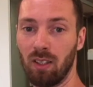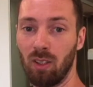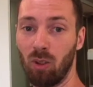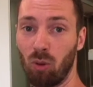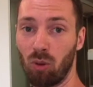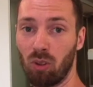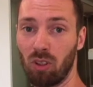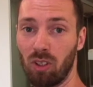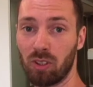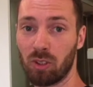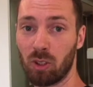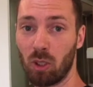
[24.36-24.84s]

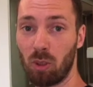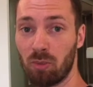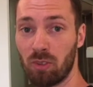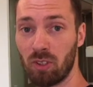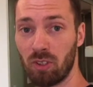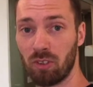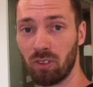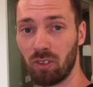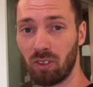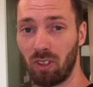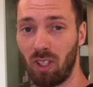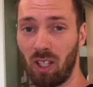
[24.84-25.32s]
local shops
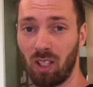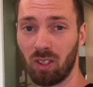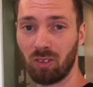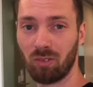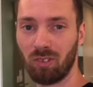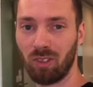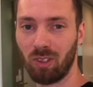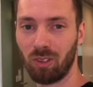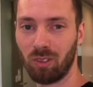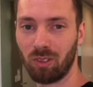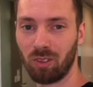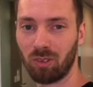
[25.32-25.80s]
on the
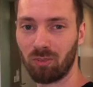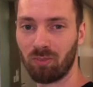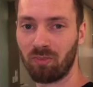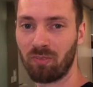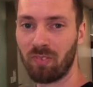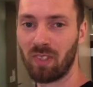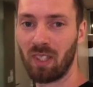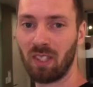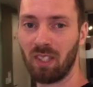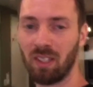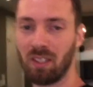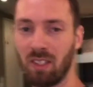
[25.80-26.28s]
ground floor.
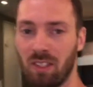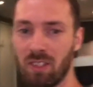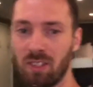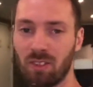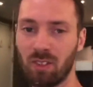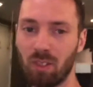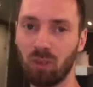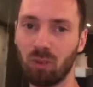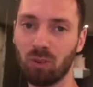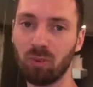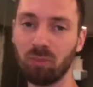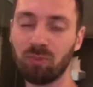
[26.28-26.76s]

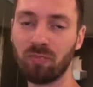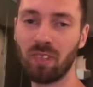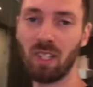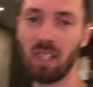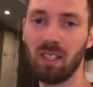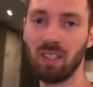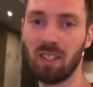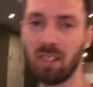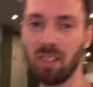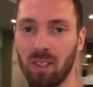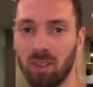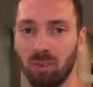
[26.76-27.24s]
So
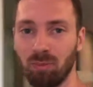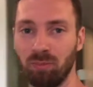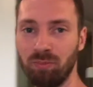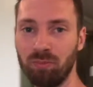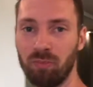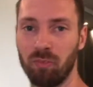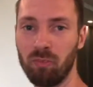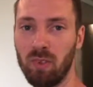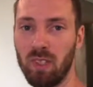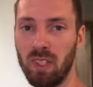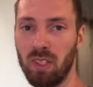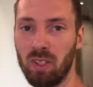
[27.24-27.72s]
uh,
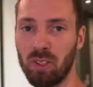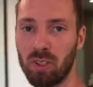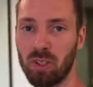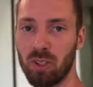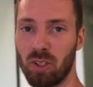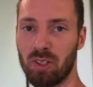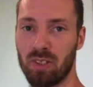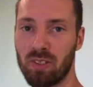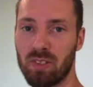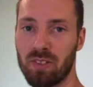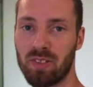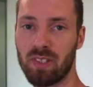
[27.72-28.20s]
we are
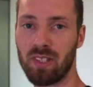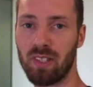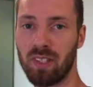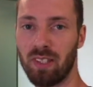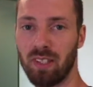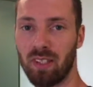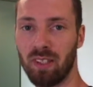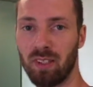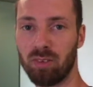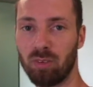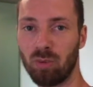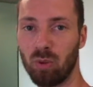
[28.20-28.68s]
just
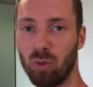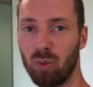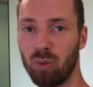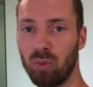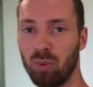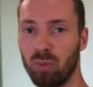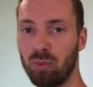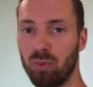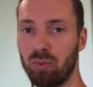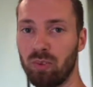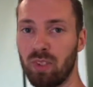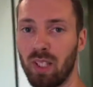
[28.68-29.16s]
uh,
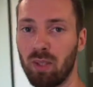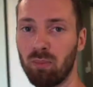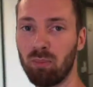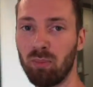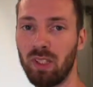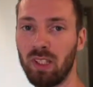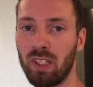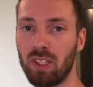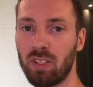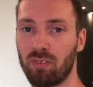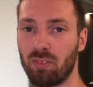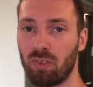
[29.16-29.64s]
10
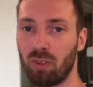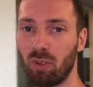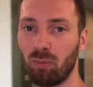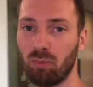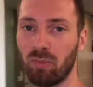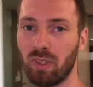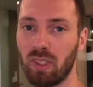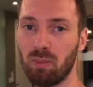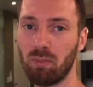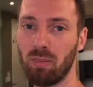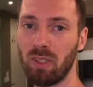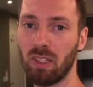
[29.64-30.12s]
minutes
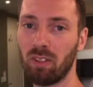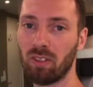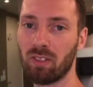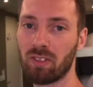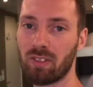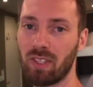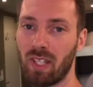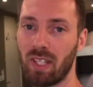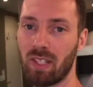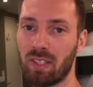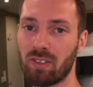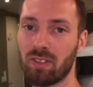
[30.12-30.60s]
from the
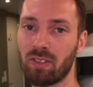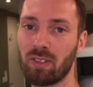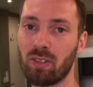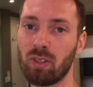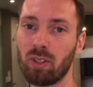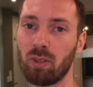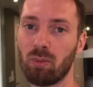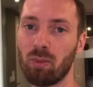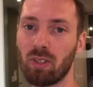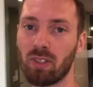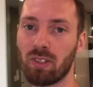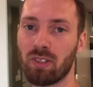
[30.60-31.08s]
Middlesex
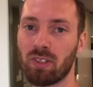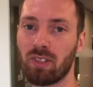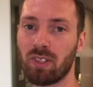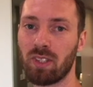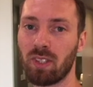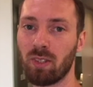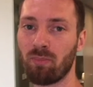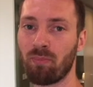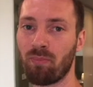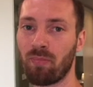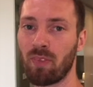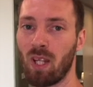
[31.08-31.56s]

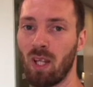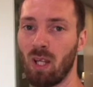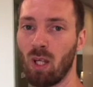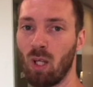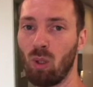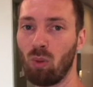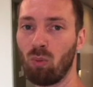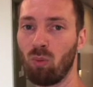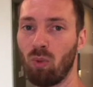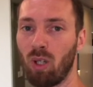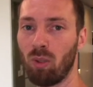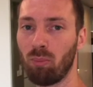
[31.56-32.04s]
University
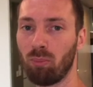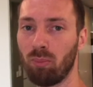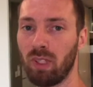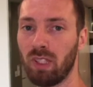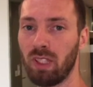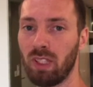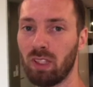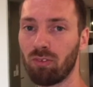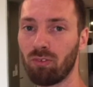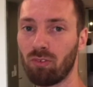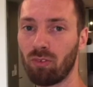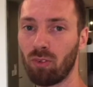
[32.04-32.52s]
one
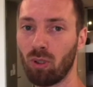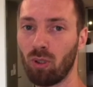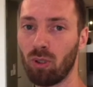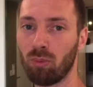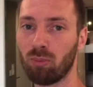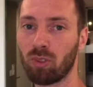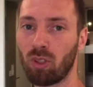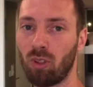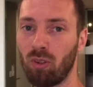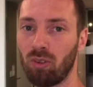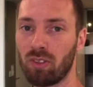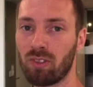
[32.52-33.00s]
minute
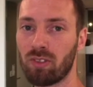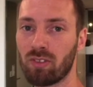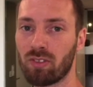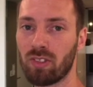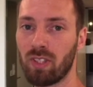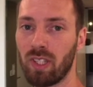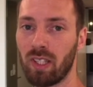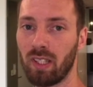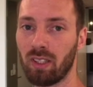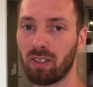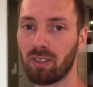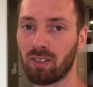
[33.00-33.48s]
from
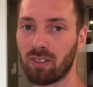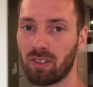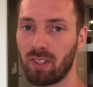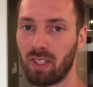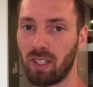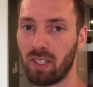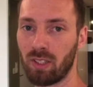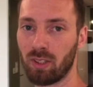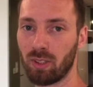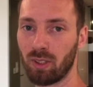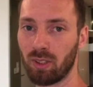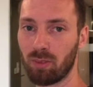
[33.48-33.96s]
Colindale
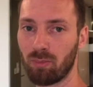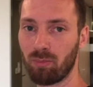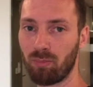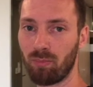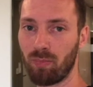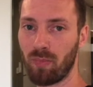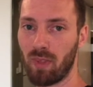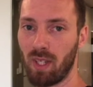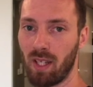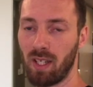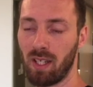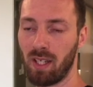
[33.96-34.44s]
station
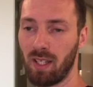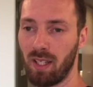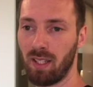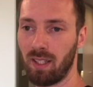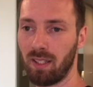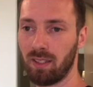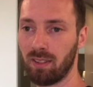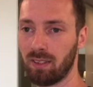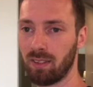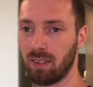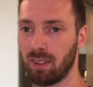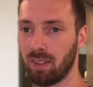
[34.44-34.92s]

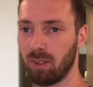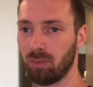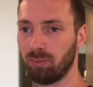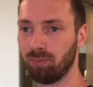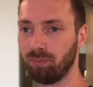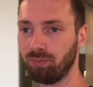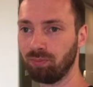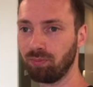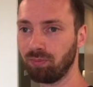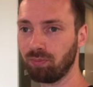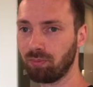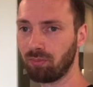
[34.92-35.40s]
and
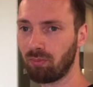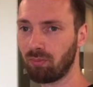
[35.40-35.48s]
um,